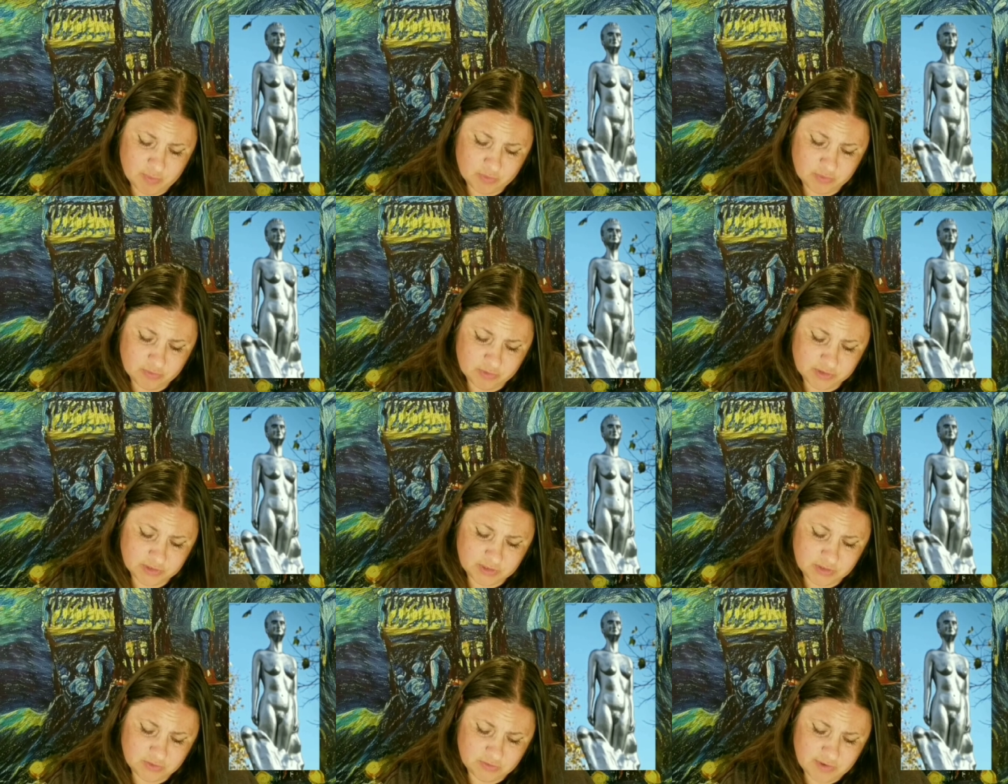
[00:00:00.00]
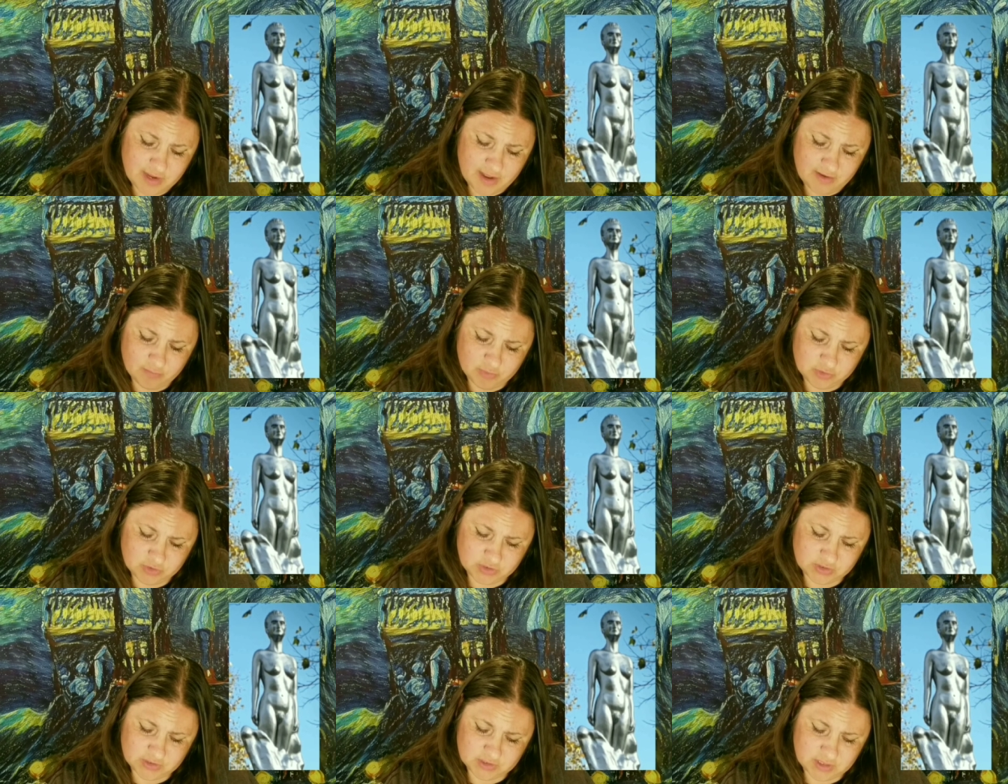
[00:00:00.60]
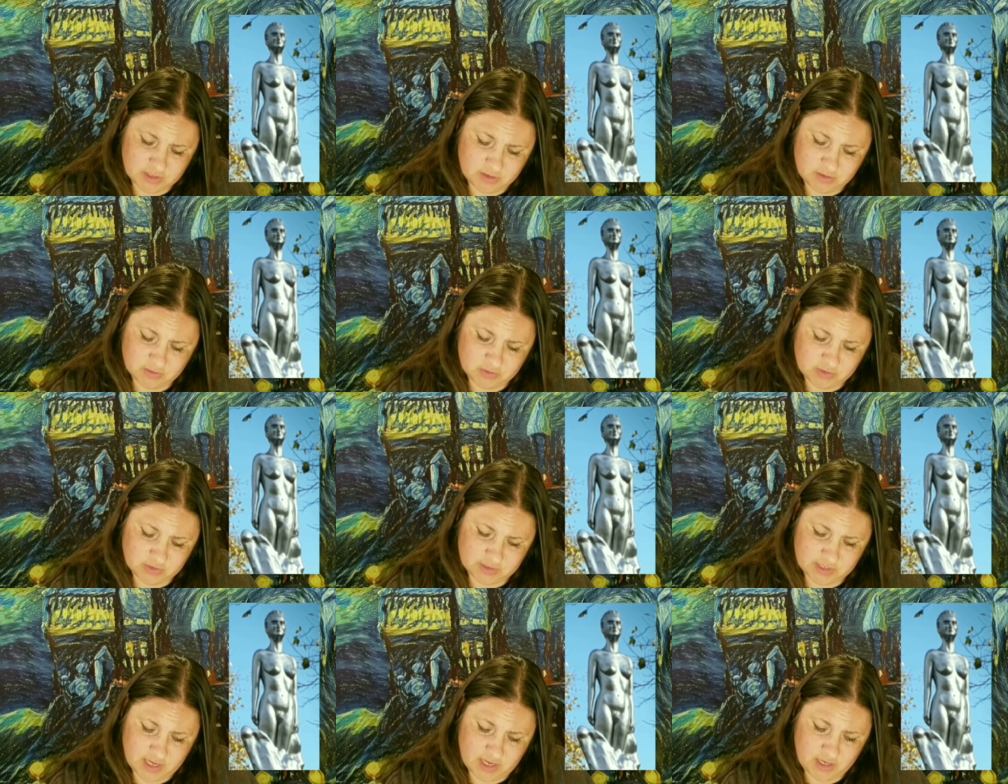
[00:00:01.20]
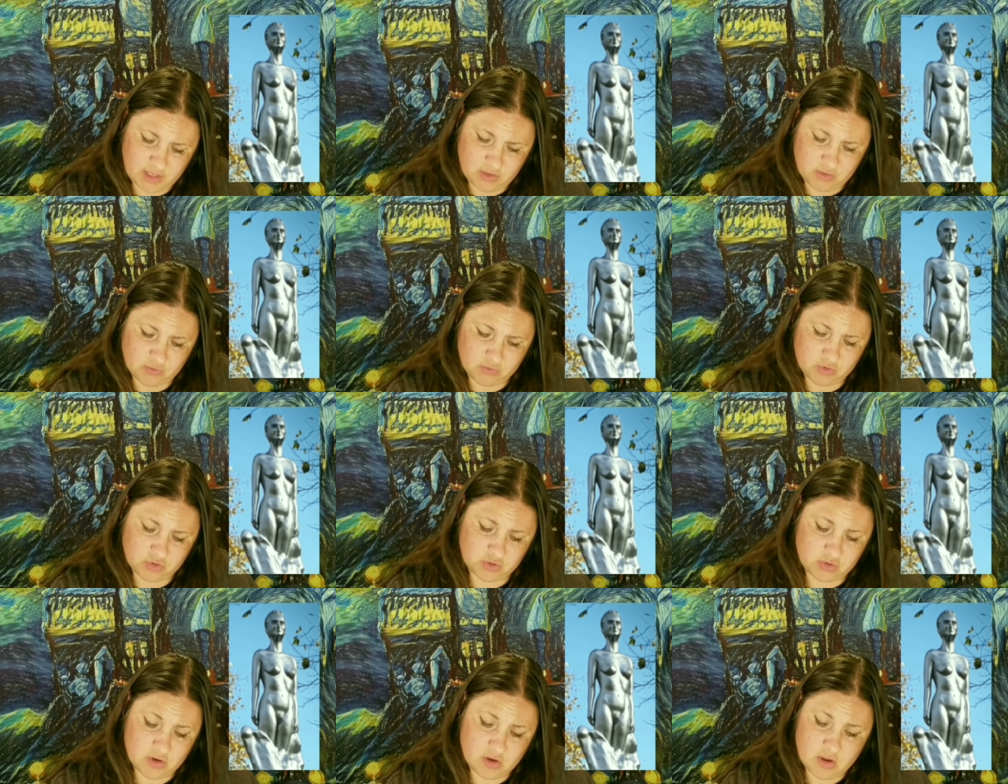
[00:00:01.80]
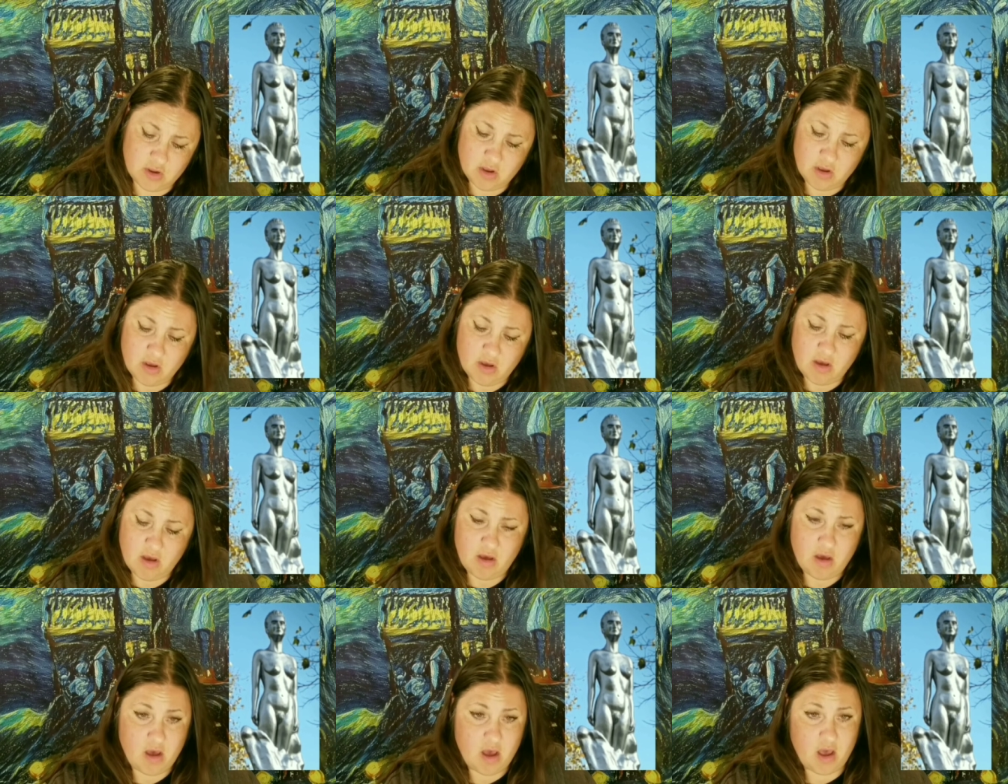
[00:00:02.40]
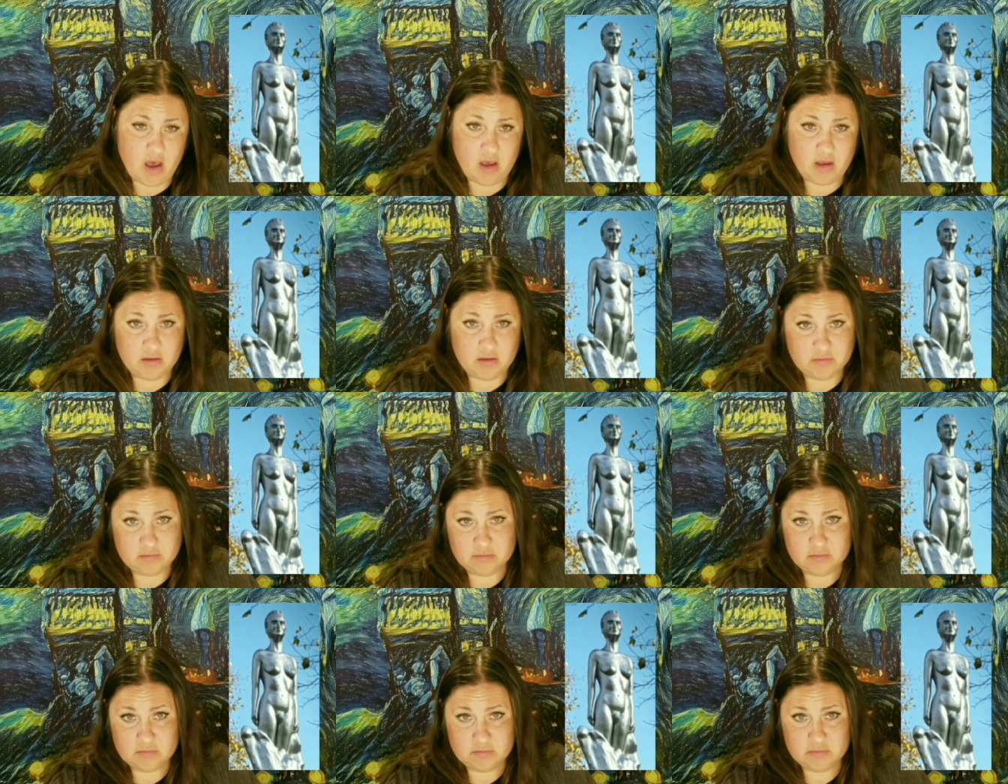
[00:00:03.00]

really do have bushes that are just that huge. Um,